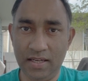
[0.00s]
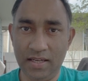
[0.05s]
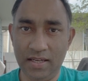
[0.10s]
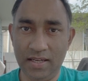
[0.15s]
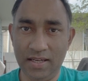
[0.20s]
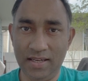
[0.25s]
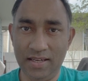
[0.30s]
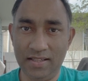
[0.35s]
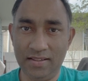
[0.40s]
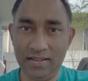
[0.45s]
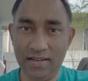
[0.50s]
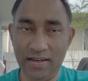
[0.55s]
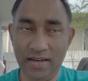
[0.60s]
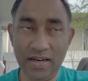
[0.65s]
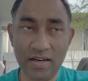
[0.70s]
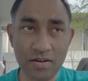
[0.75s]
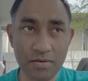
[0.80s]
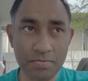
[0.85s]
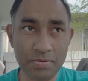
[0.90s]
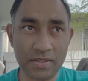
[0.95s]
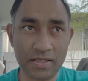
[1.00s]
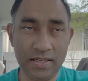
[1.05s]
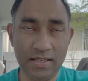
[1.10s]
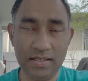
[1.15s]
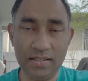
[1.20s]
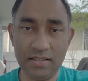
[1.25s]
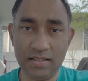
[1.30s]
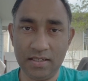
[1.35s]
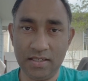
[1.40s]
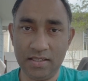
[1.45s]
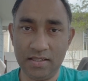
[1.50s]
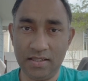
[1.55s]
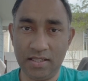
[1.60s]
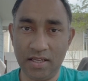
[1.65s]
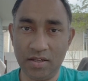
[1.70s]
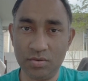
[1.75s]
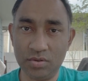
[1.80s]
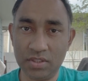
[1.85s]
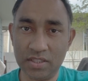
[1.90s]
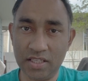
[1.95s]
in the airplane,
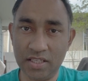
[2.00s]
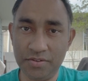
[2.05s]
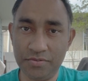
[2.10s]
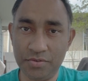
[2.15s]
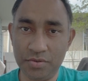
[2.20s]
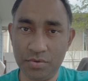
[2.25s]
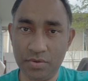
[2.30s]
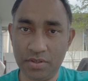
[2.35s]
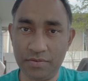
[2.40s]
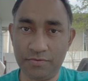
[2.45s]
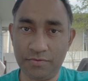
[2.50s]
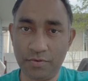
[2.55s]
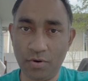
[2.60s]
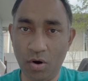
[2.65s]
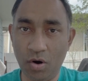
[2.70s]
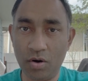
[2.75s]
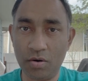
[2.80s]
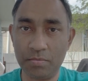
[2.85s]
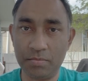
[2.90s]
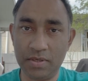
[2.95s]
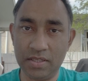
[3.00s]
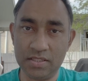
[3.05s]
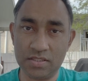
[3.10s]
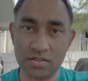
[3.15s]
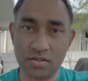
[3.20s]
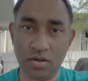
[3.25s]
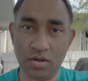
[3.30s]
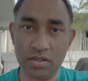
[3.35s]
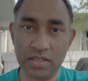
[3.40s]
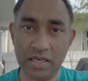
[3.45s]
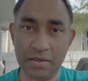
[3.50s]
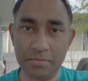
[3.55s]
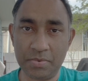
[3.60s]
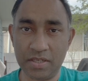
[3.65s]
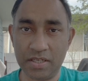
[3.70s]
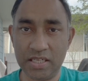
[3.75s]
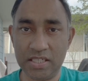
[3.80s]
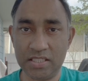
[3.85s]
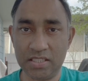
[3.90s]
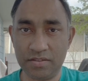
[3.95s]
they will give you a form. It's called
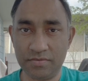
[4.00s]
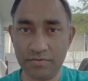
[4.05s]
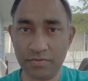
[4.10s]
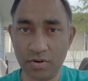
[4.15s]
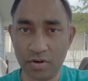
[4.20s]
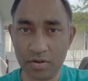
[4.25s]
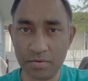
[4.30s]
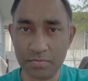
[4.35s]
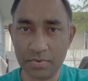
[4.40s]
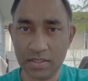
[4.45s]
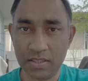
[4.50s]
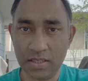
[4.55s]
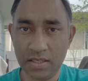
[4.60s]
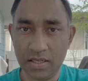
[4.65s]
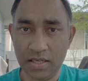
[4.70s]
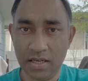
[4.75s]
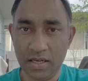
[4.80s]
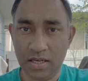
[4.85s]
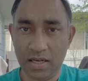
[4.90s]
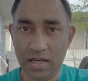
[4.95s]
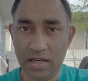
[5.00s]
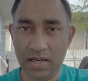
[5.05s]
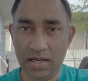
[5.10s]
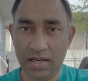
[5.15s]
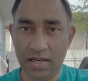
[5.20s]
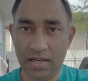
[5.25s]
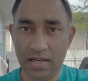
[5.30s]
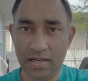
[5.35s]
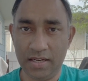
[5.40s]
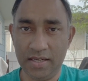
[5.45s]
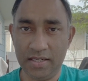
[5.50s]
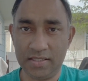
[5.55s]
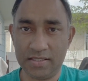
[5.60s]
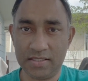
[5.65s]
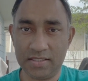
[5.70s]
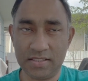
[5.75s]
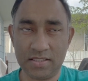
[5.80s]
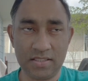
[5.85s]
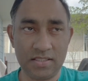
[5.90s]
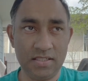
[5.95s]
Ambrigation Form. It
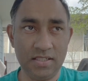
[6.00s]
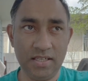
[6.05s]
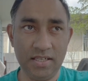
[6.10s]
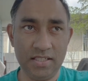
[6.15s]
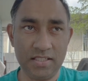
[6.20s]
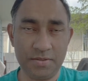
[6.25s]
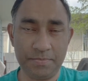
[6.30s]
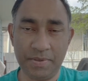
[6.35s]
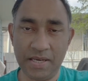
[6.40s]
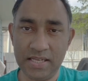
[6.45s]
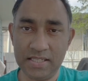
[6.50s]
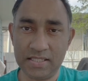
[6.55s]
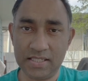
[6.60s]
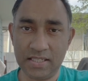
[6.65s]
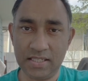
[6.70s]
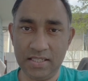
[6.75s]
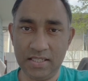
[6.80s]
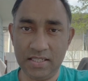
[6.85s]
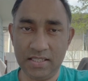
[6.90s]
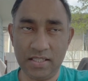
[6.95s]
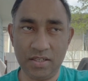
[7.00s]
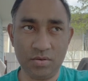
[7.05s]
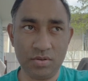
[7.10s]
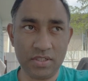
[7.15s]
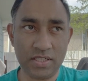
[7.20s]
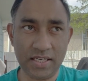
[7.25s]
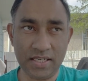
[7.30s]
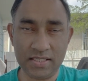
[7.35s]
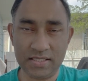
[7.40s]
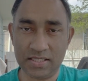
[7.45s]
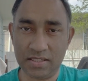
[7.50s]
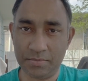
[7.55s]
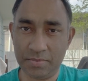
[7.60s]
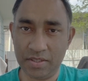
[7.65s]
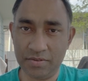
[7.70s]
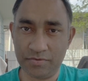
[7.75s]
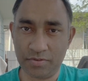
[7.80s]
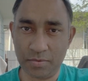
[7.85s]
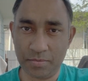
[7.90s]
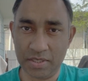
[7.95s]
is basically they will get some
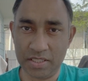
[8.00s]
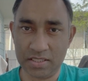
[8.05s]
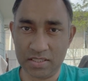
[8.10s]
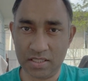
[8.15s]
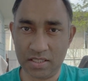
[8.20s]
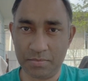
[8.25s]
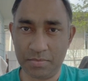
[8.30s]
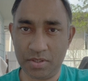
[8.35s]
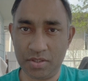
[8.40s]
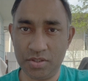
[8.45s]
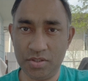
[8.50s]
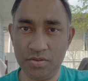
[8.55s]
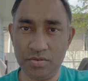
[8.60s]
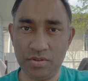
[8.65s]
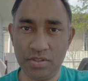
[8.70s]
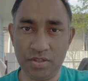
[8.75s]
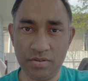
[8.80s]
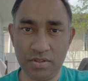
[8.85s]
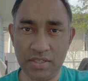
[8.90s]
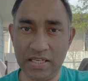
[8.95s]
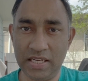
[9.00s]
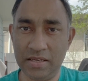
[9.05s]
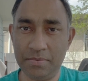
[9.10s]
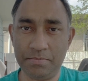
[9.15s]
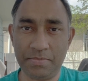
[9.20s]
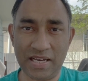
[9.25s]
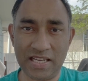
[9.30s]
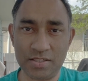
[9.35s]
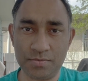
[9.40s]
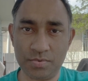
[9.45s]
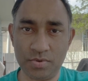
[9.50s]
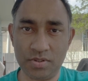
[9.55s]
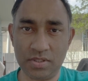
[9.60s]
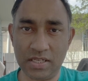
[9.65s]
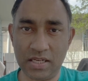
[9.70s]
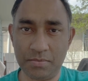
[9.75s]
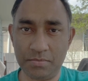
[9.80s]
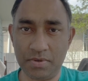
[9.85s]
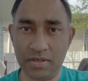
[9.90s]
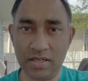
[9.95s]
information about your name, passport
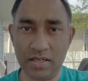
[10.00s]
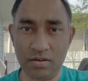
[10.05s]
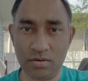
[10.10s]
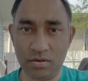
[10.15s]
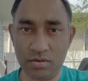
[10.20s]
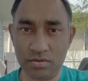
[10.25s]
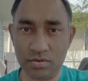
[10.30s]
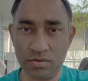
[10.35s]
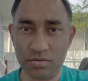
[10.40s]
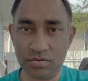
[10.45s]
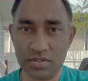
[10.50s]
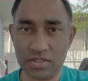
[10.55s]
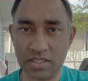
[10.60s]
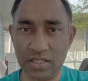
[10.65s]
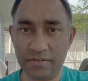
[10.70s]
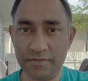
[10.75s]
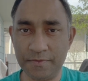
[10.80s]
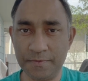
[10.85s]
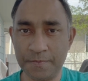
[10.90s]
number, and all those stuff.